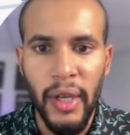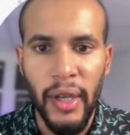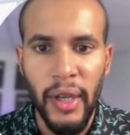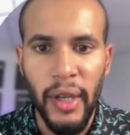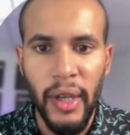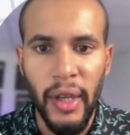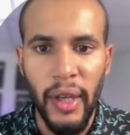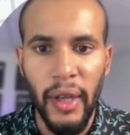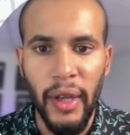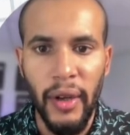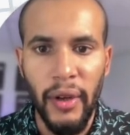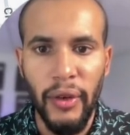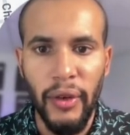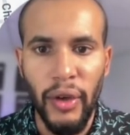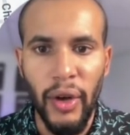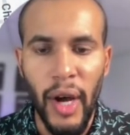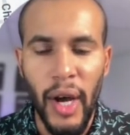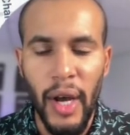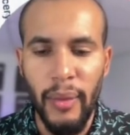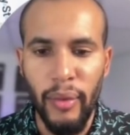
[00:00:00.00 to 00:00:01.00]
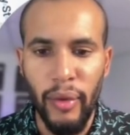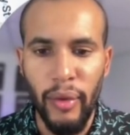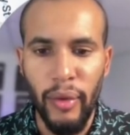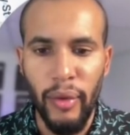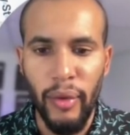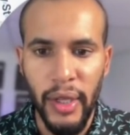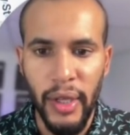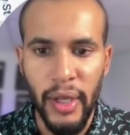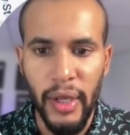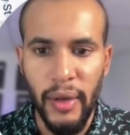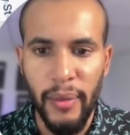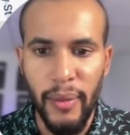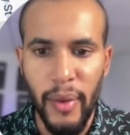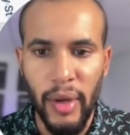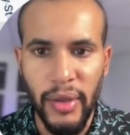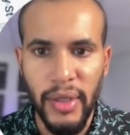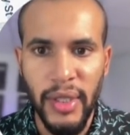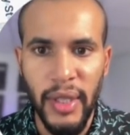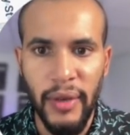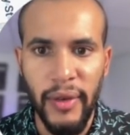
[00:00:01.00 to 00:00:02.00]
And I moved here
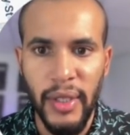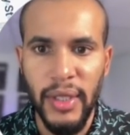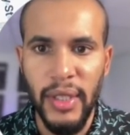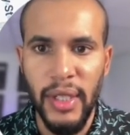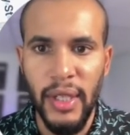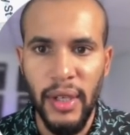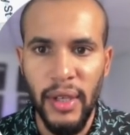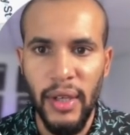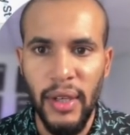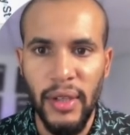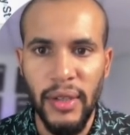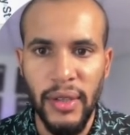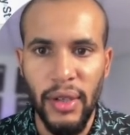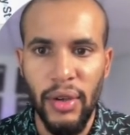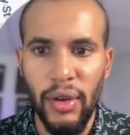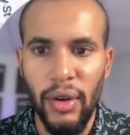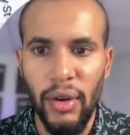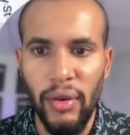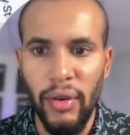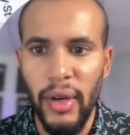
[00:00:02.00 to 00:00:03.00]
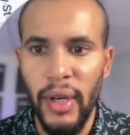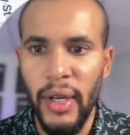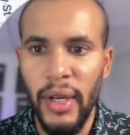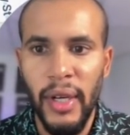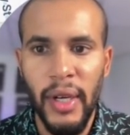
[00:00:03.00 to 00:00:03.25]
about 17 years ago.